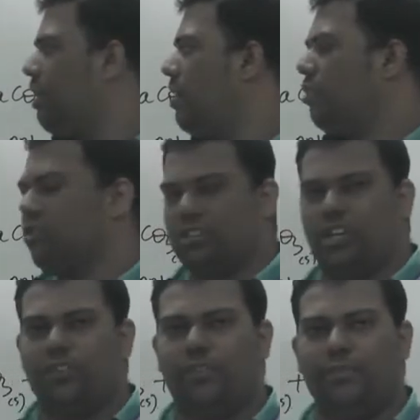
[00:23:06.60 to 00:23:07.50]

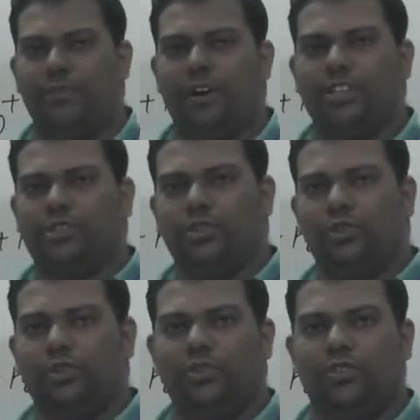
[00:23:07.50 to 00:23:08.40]
hydroxide if you pass
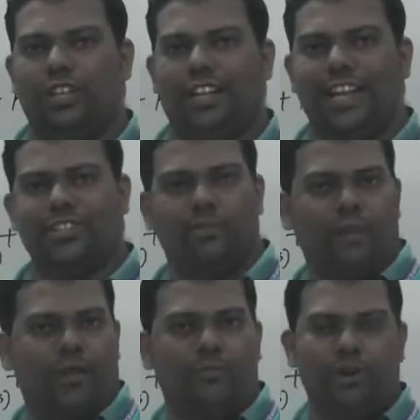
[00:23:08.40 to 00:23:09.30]
CO2, then calcium
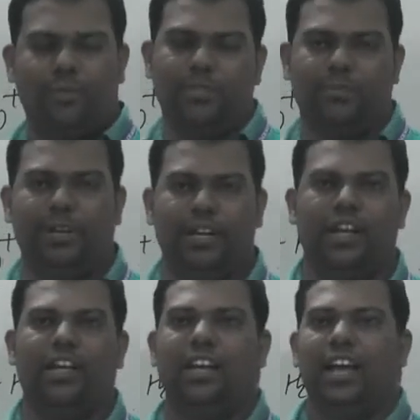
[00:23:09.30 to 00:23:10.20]
carbonate
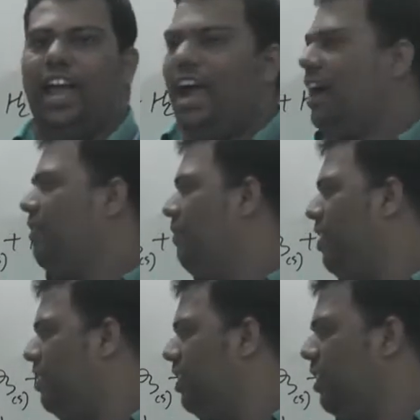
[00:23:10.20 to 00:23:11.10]
precipitate, and
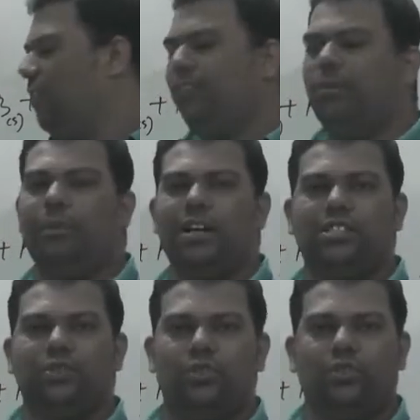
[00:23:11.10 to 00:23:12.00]
further if you
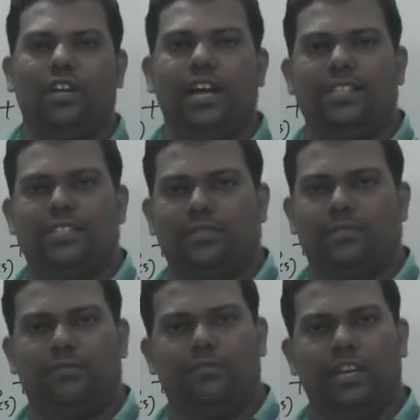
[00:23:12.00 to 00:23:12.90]
pass CO2 gas,
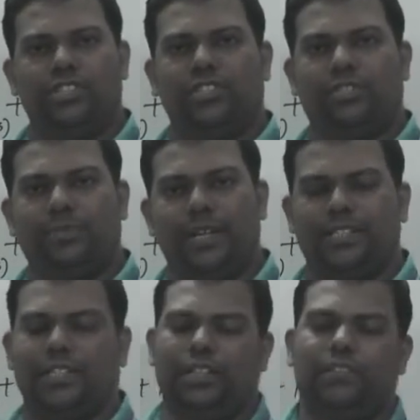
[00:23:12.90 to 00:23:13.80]
excess
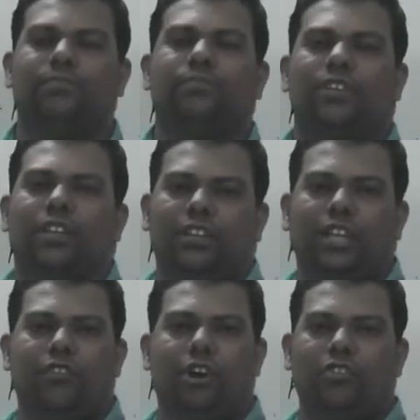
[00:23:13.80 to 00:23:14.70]
passing,
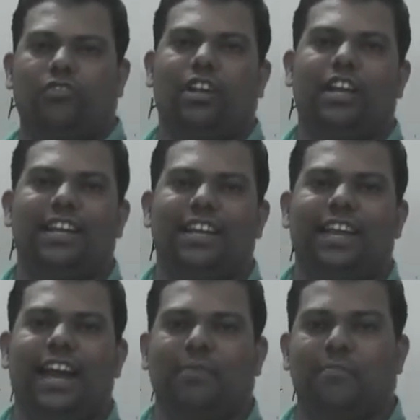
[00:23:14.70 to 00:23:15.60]
then what you will get,
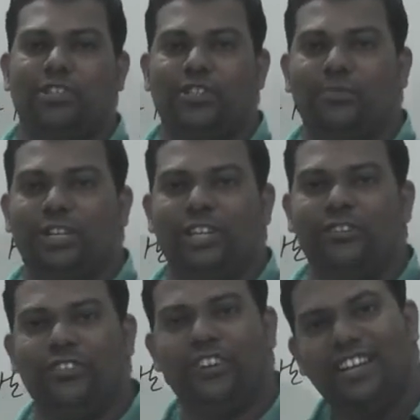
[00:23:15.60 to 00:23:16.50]
that
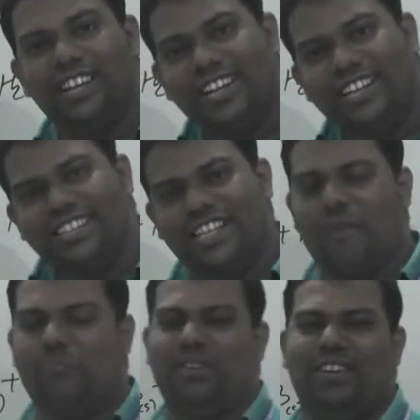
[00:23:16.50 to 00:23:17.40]
precipitate will
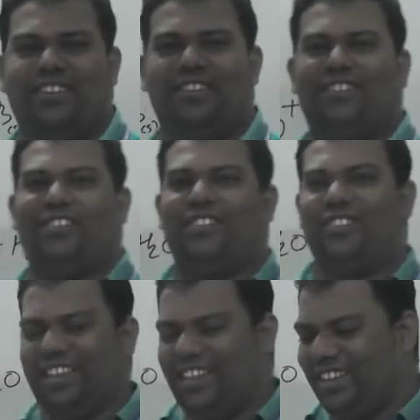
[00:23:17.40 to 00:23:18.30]
disappear,
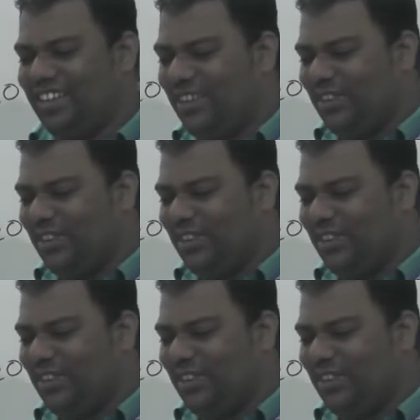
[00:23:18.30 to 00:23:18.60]
okay.